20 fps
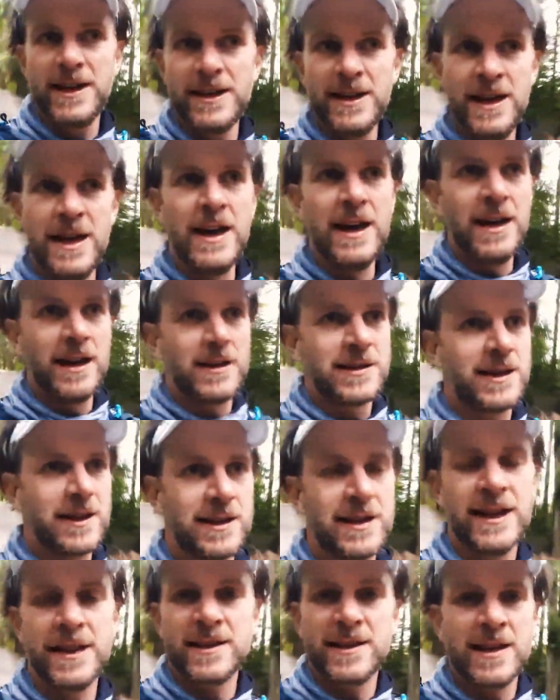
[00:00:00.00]
I think
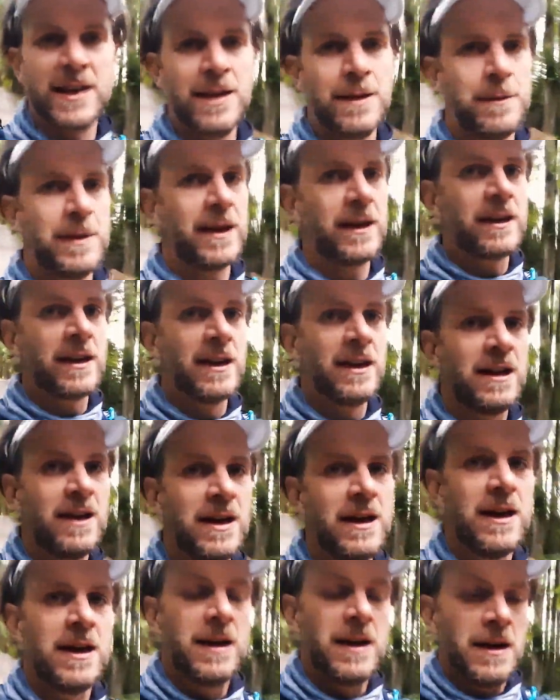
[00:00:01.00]
that's a big
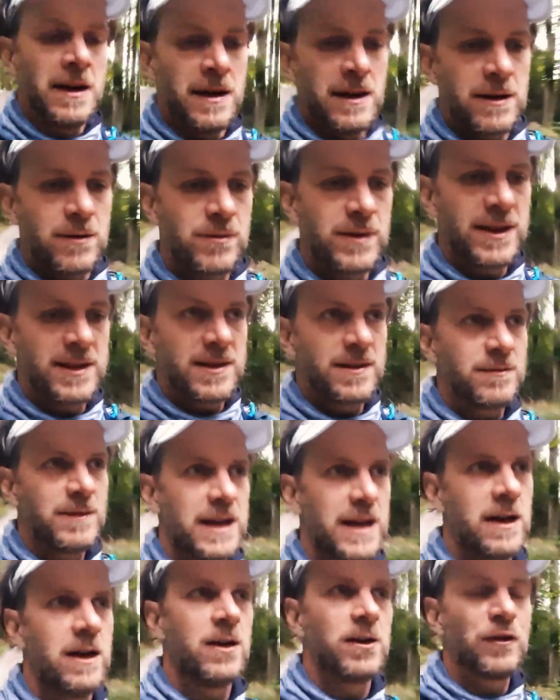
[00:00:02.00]
reason why
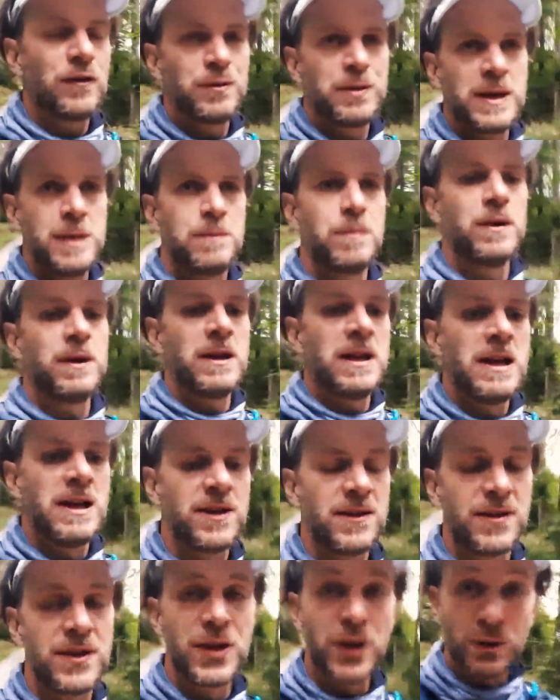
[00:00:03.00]
a lot of people
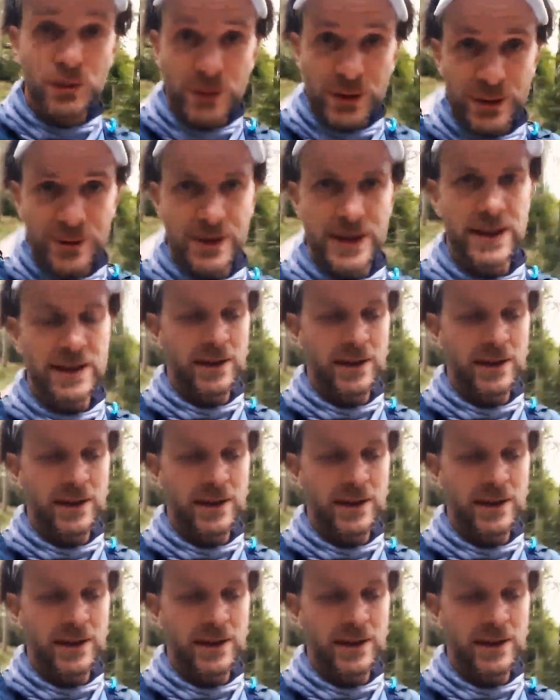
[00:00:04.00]
don't do it.